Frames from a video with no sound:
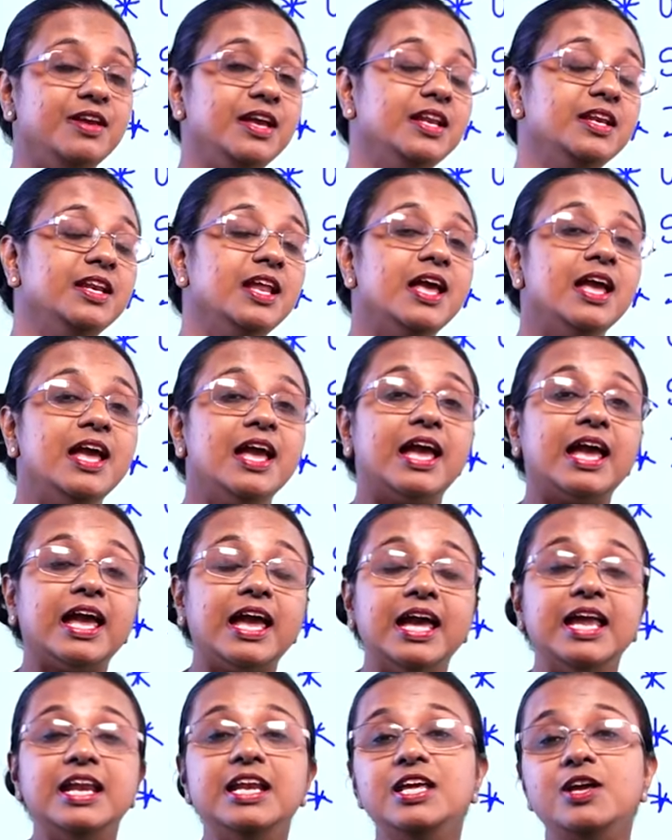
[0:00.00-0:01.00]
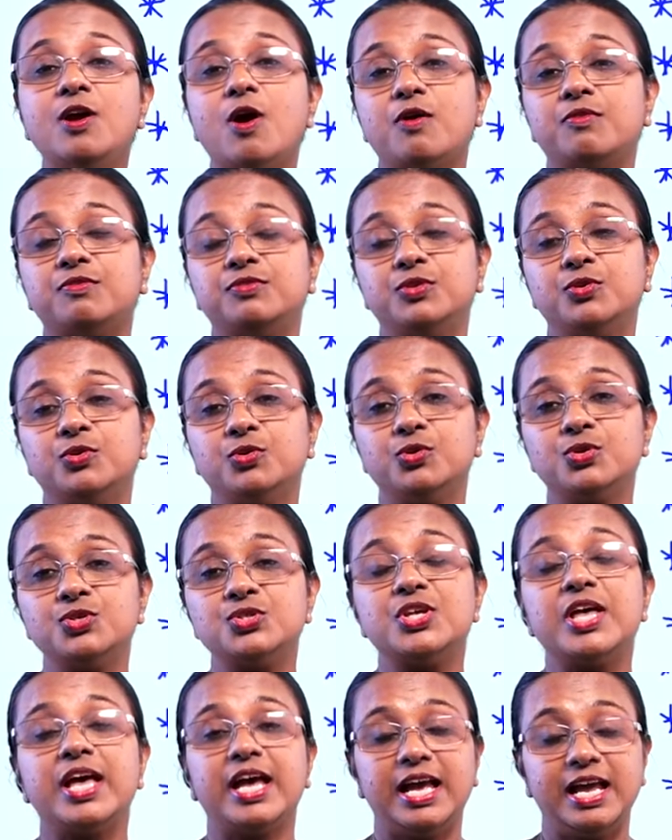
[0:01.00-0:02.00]
in any of
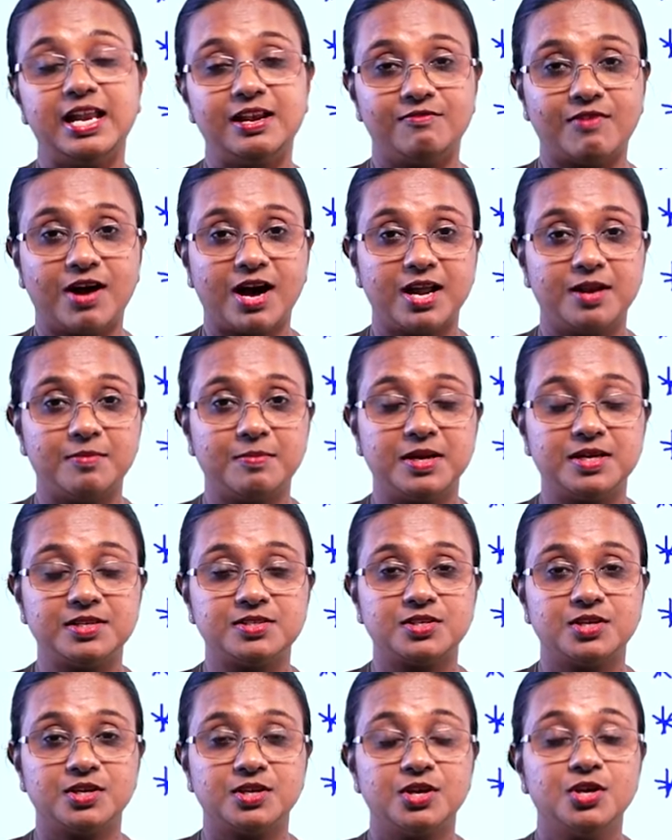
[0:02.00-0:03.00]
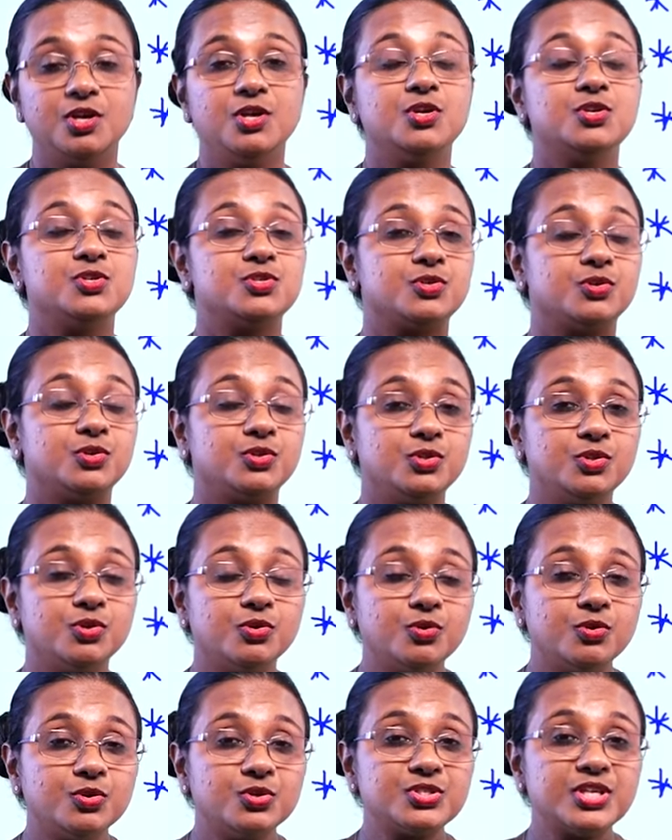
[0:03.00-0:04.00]
those environments. So
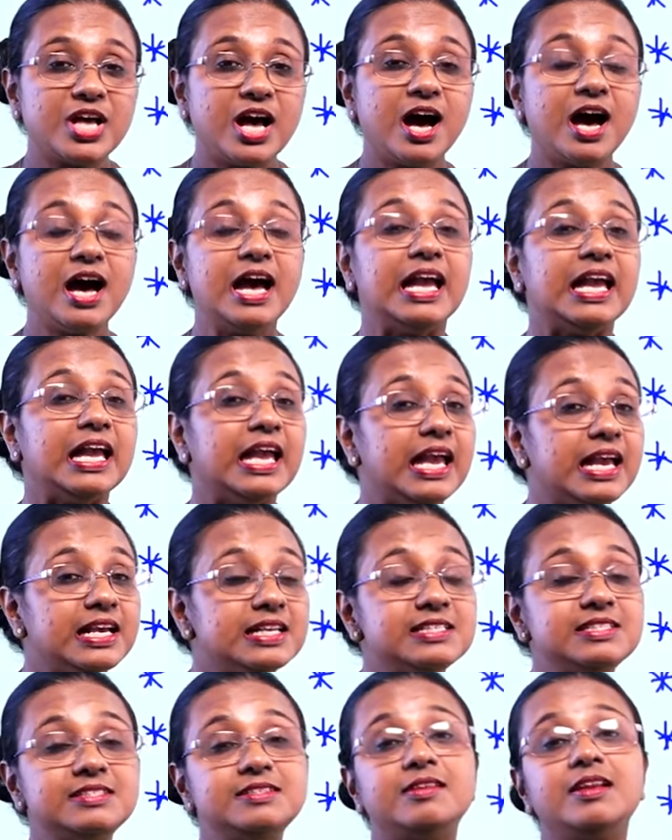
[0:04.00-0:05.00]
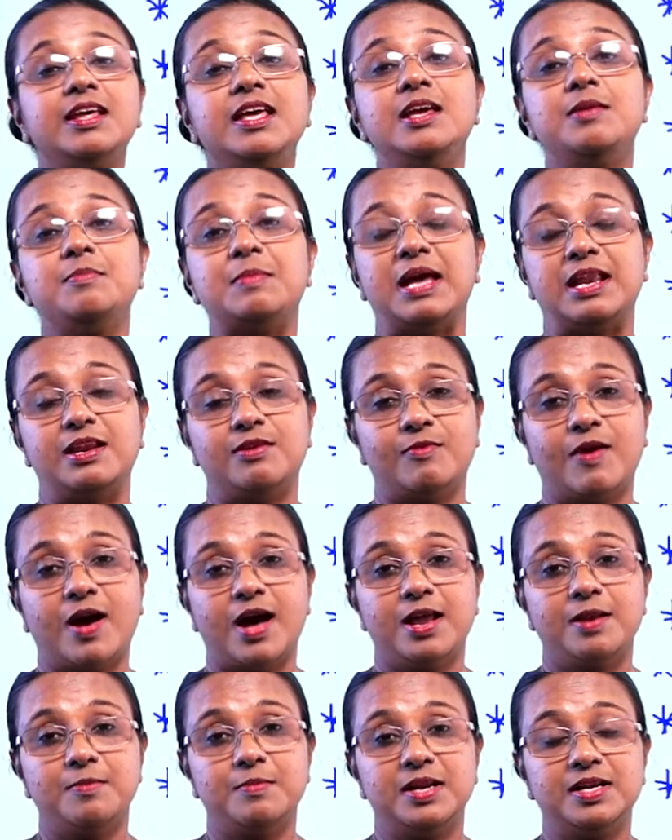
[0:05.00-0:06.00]
those are extreme
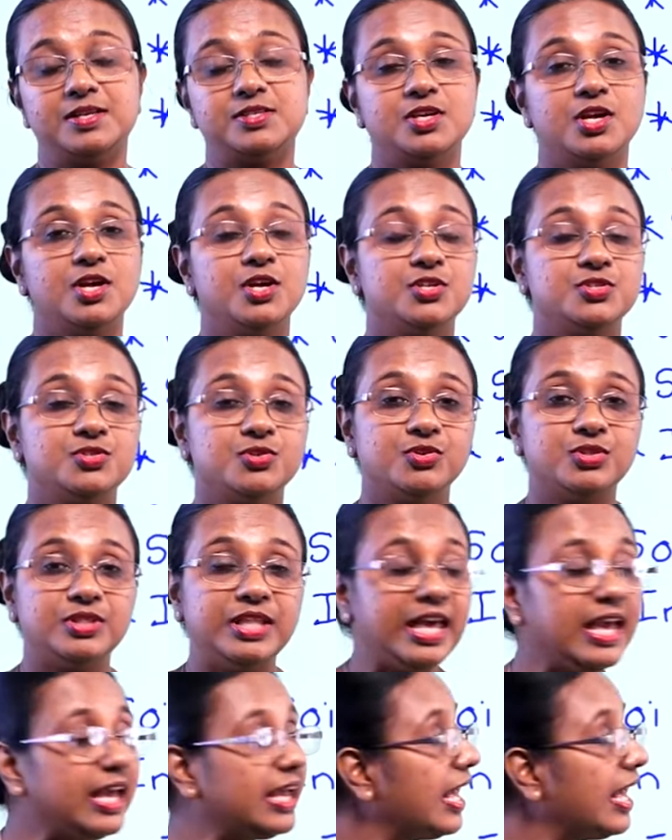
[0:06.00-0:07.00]
environments. So they